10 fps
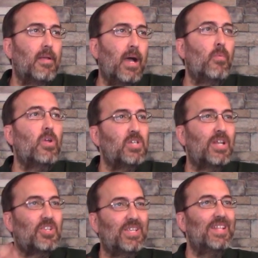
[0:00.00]
I wish
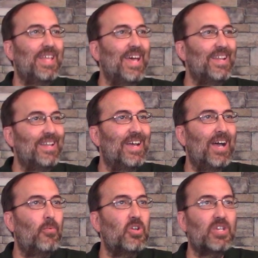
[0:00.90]
I'd have said that.
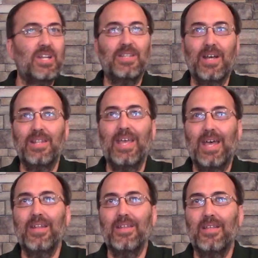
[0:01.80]
I wish I'd have done that.